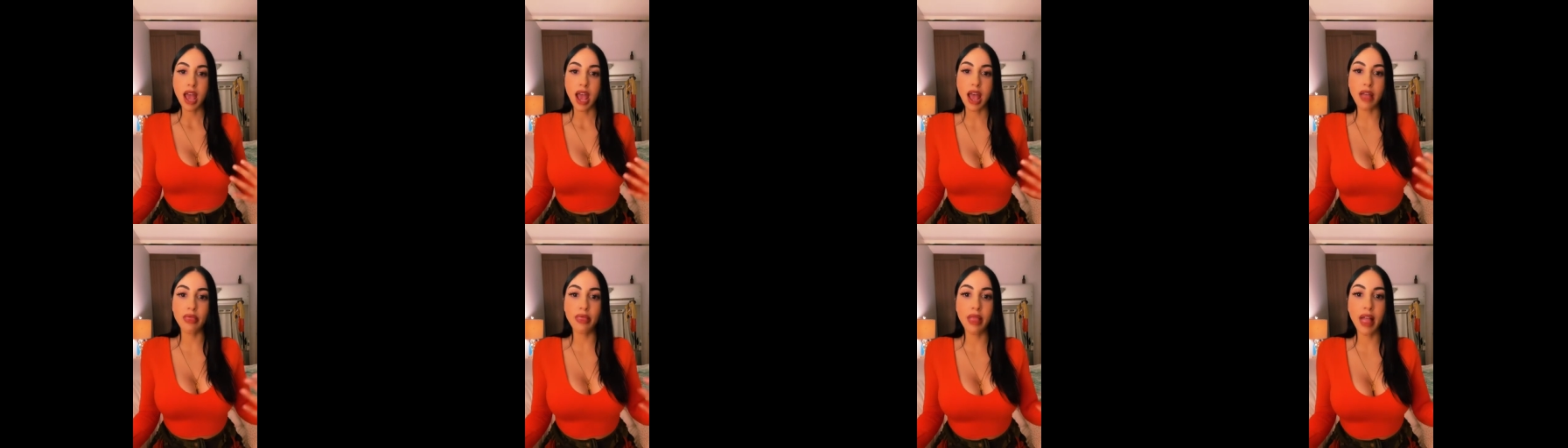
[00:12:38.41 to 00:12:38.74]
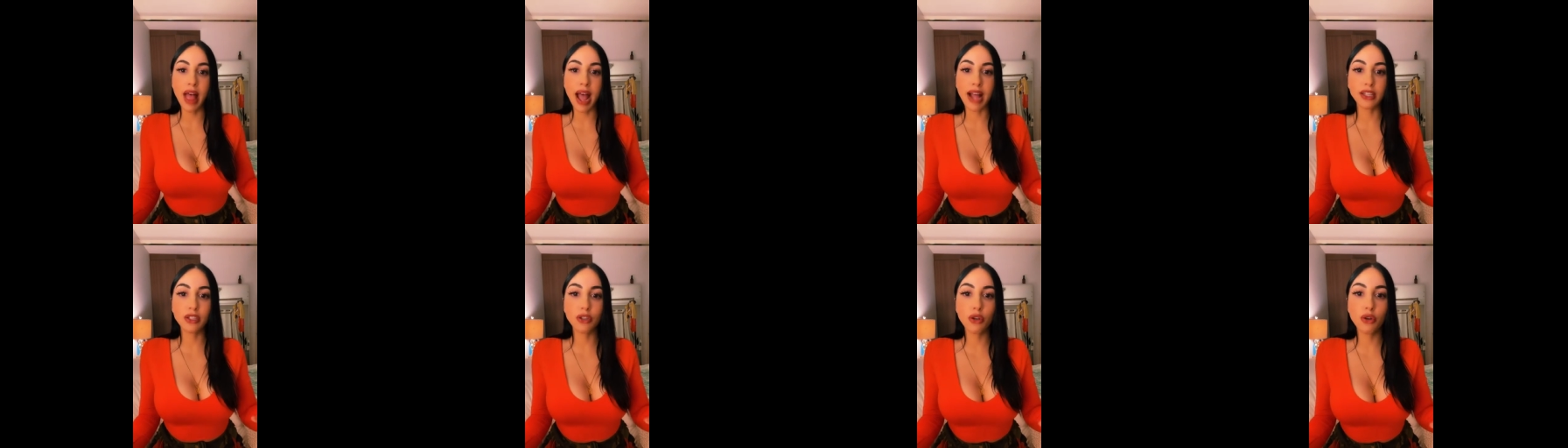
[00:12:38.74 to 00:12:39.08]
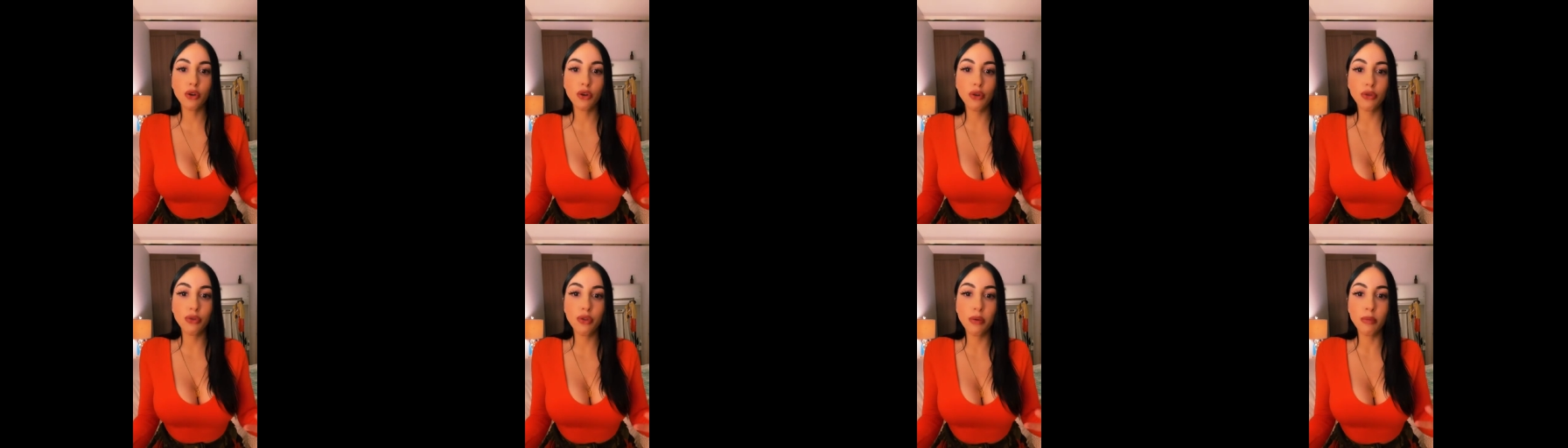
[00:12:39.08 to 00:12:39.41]
And that's
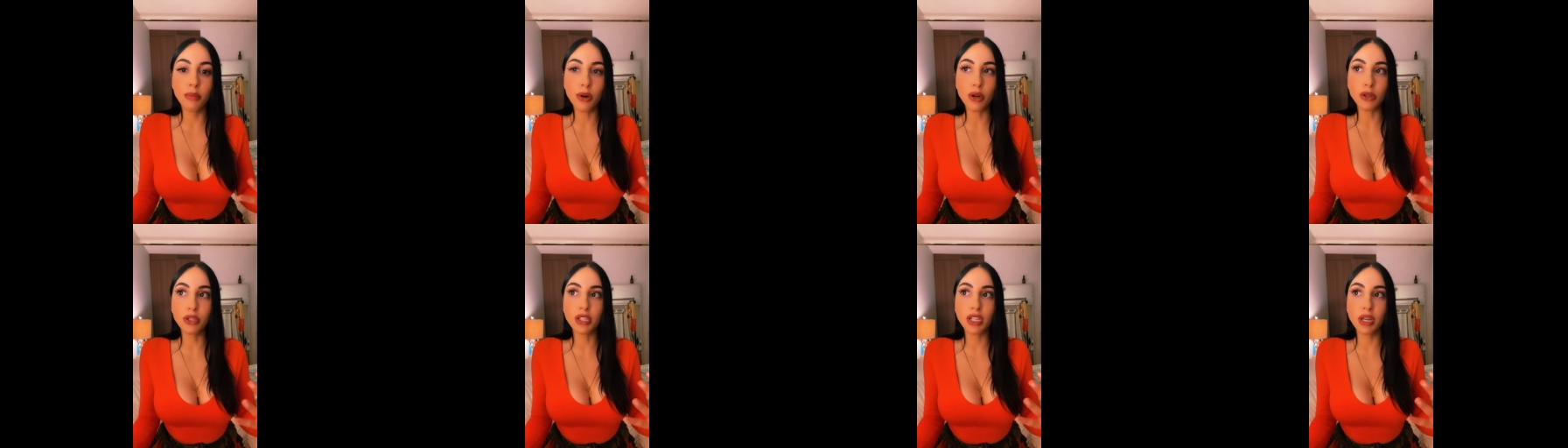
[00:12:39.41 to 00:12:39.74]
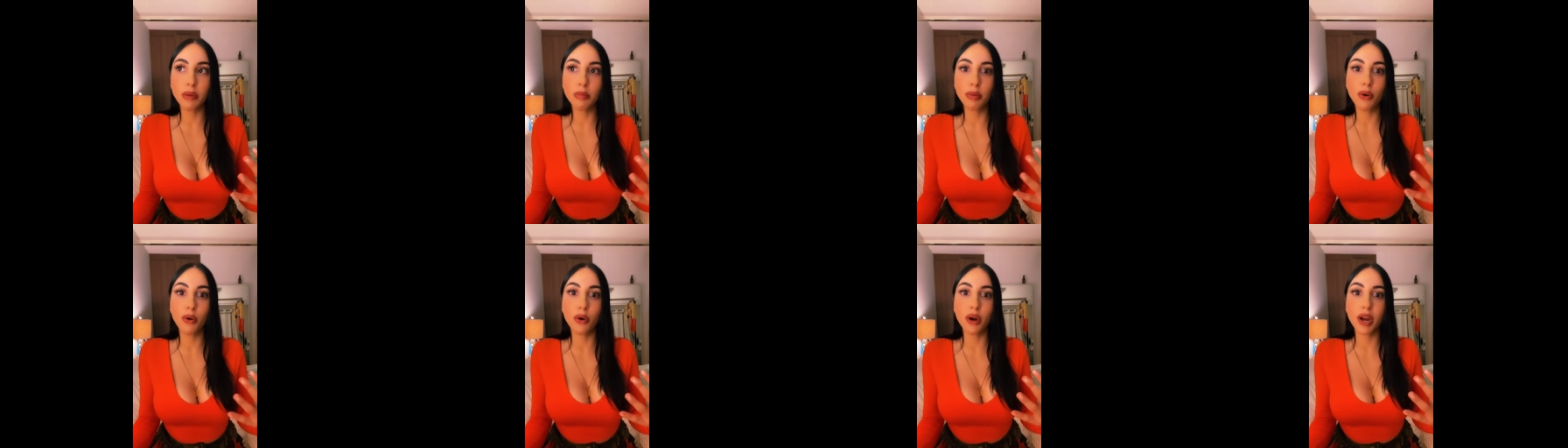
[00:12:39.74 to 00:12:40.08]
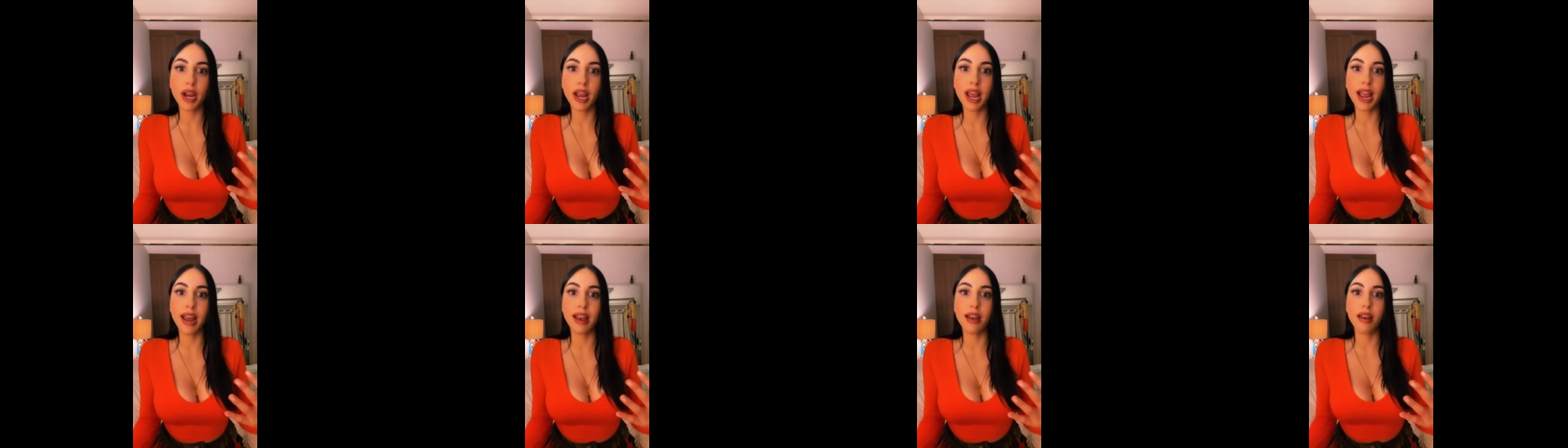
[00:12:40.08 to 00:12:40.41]
the most
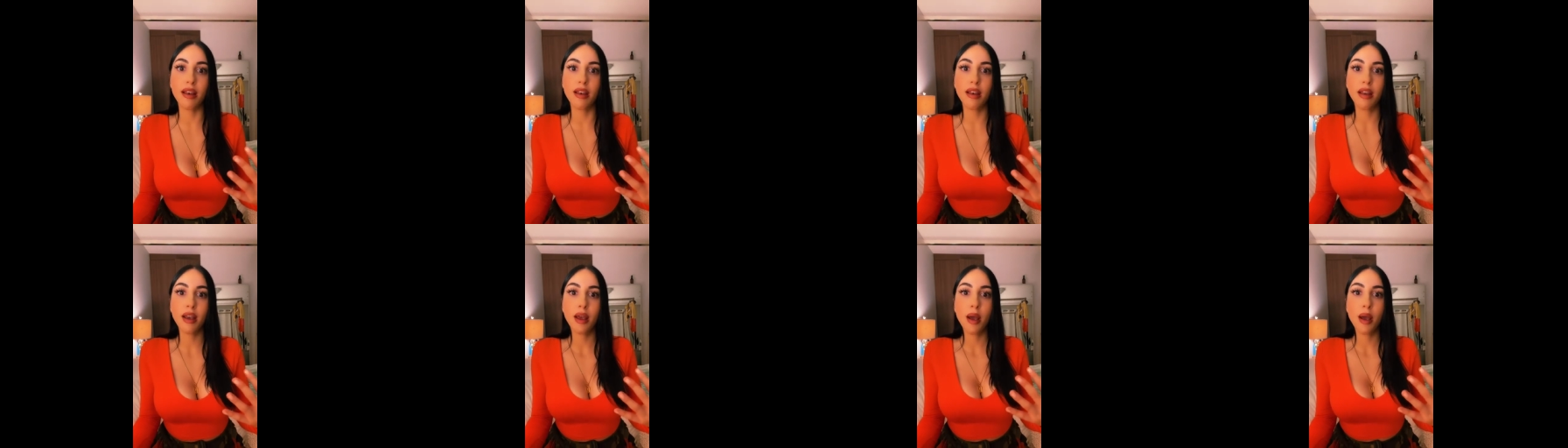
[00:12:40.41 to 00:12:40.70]
important